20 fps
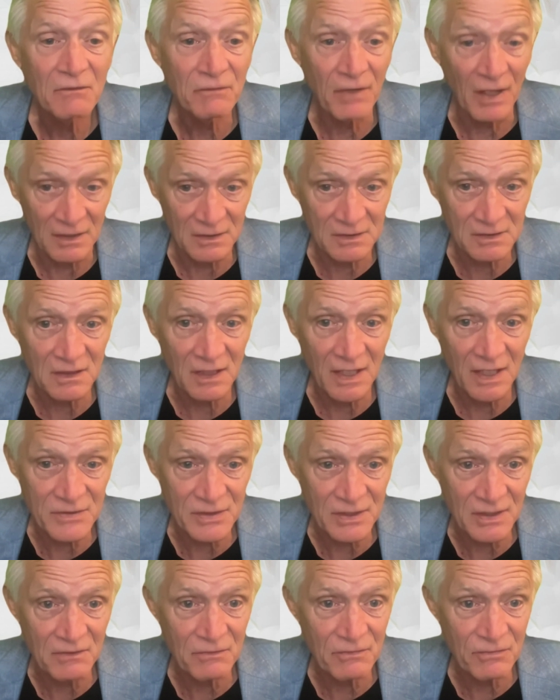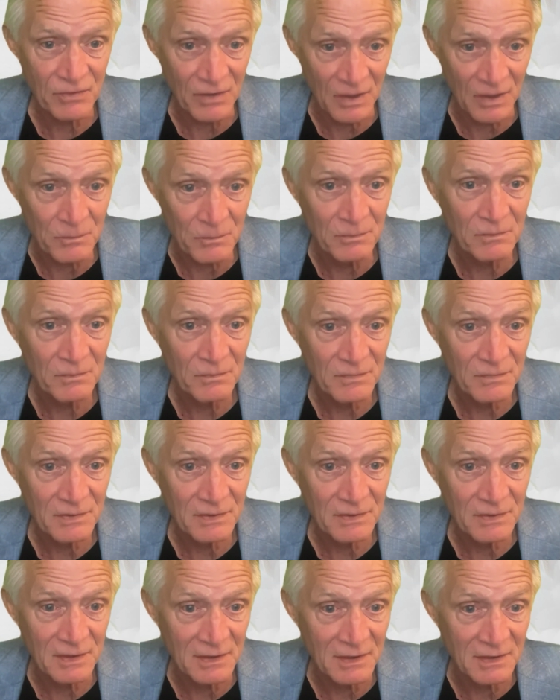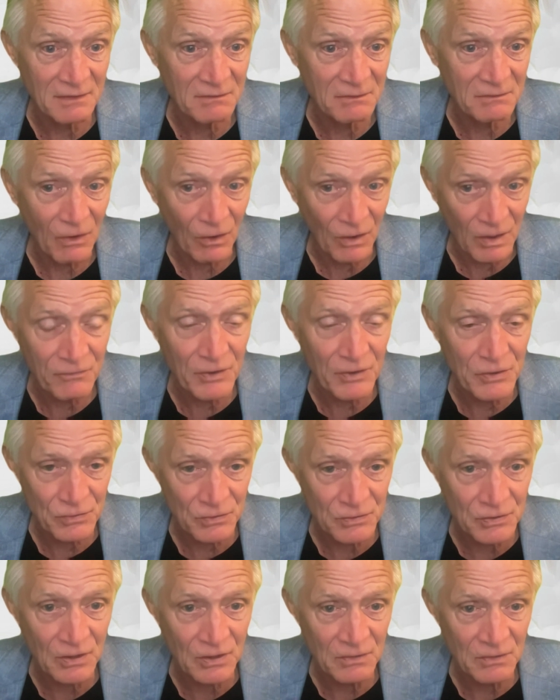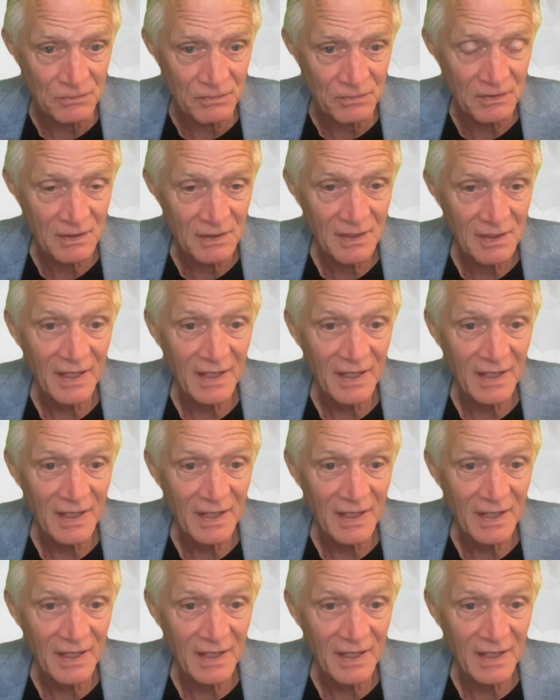volatilizing from the artificial turf,